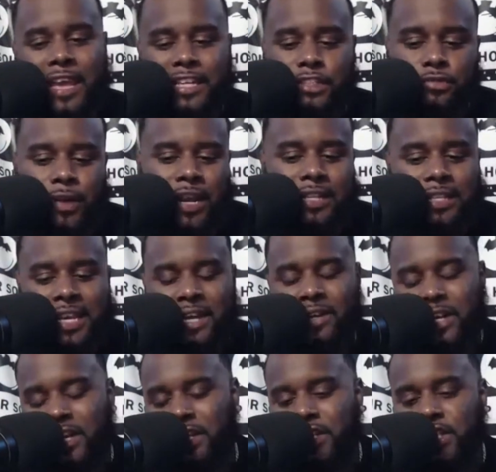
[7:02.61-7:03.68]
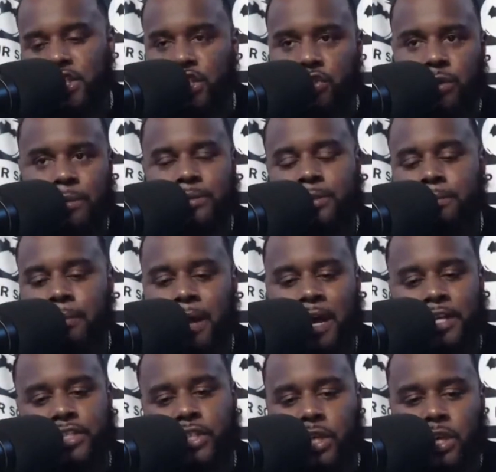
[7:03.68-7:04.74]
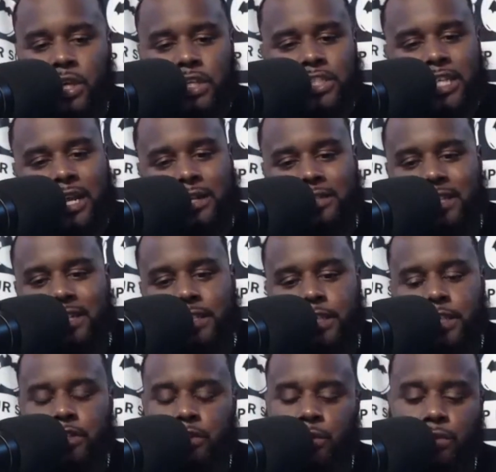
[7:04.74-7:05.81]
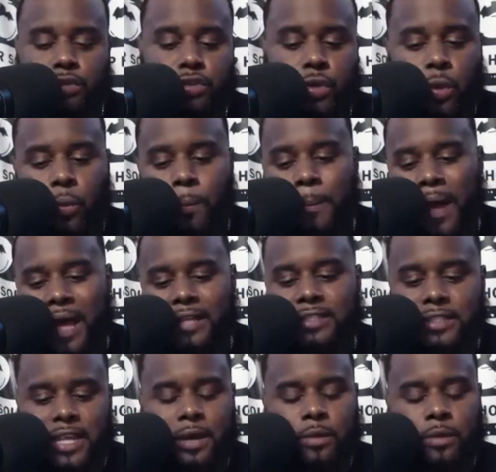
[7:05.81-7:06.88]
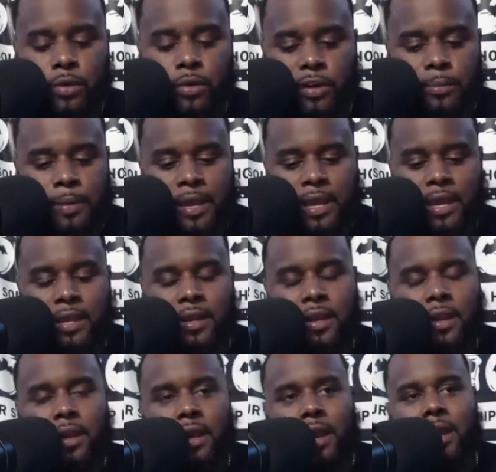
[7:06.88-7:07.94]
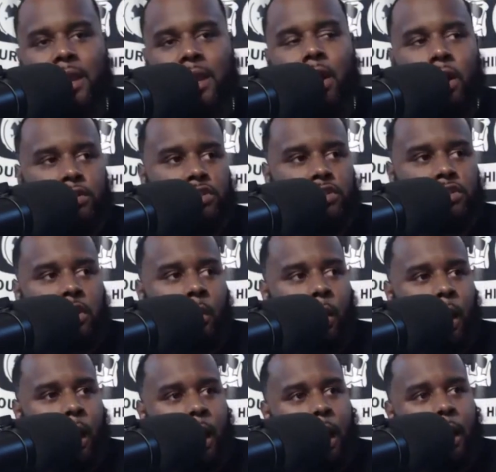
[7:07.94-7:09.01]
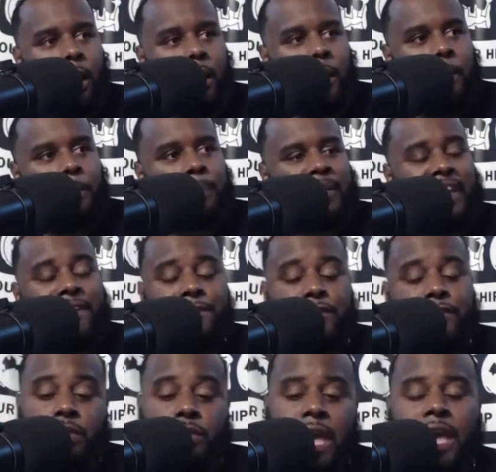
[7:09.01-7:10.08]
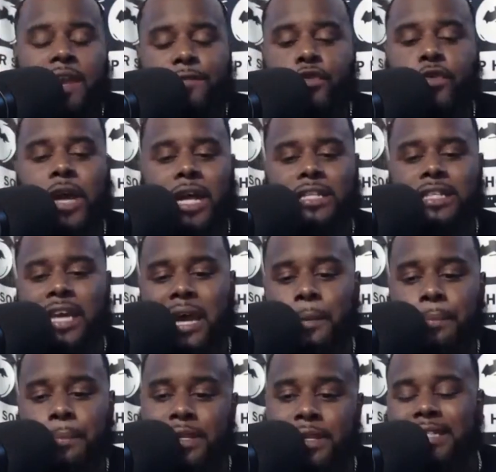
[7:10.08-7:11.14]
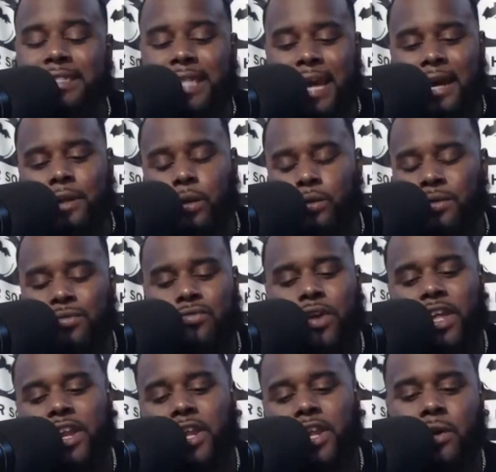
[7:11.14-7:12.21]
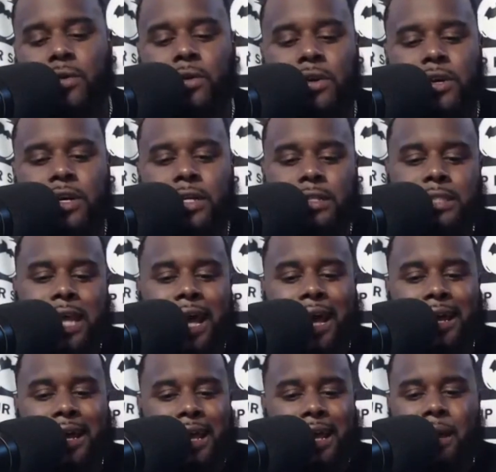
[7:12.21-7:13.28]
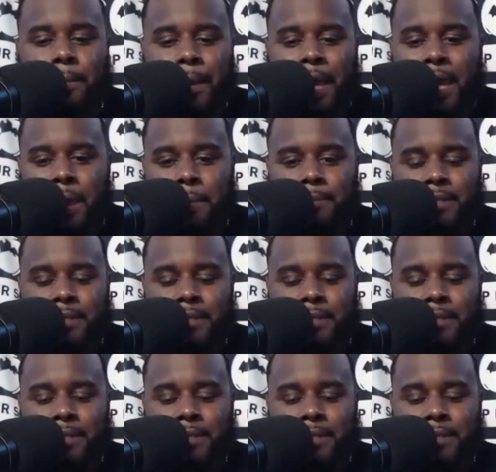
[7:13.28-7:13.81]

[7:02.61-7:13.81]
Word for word: It's right down in the description box. Shout out to the Digital Soapbox Network, man. And also, um, if you can, if you got time, please download the radio.com app.